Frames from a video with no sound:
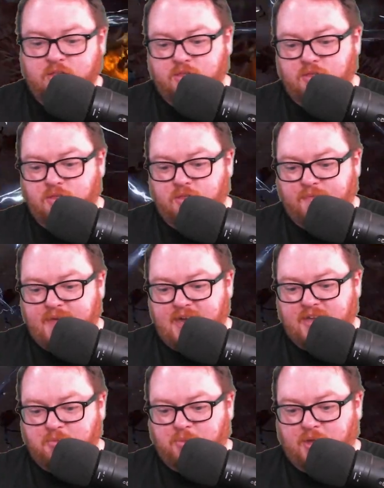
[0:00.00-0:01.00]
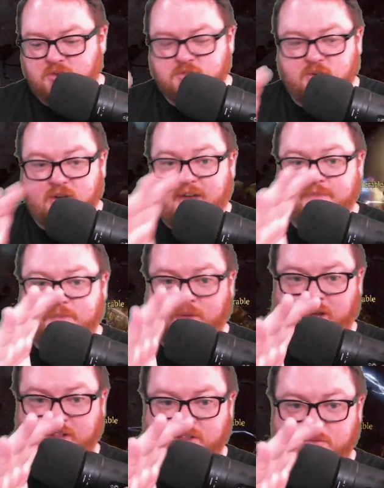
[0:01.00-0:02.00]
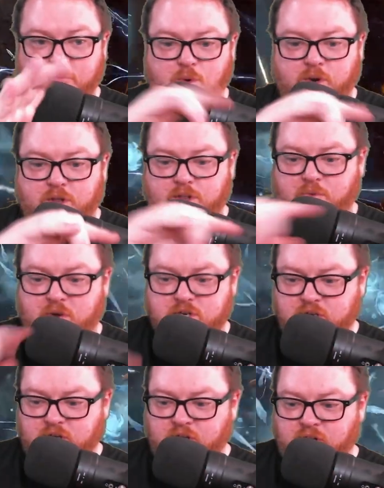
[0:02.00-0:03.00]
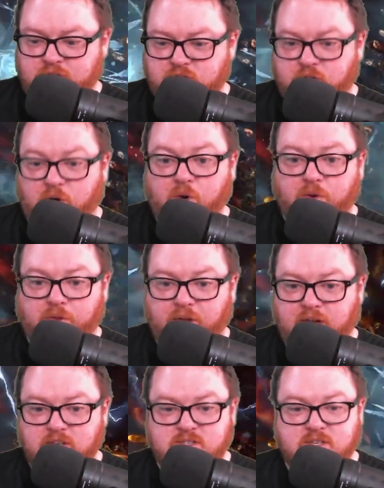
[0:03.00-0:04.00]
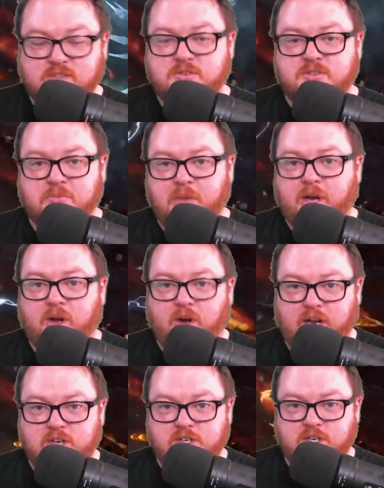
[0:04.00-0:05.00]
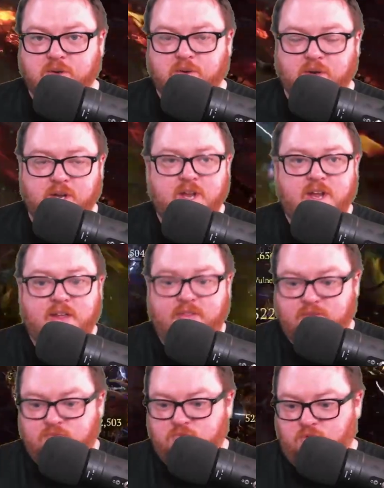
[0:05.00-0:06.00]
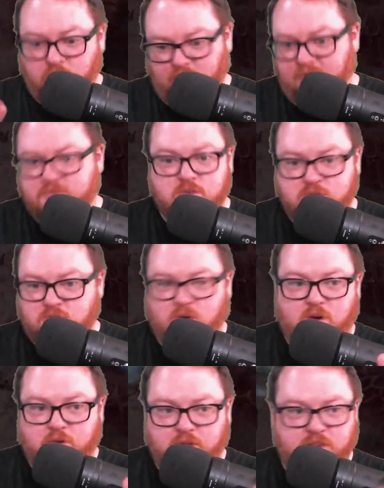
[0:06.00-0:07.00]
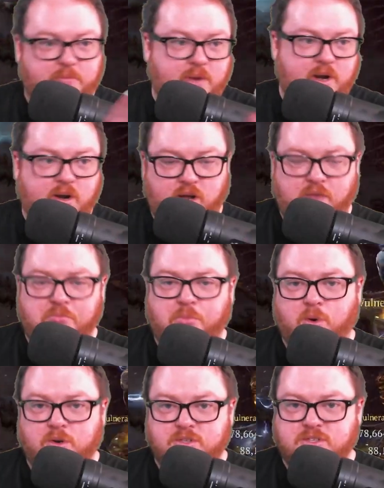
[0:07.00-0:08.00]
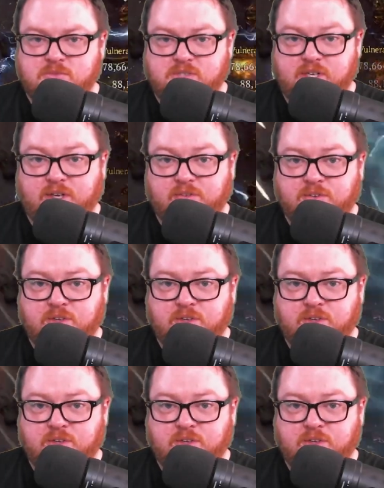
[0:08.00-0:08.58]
The fact that players are not filling out their board and they're rushing to glyphs currently is because there's a bigger issue. Glyphs are stronger than the Paragon boards themselves.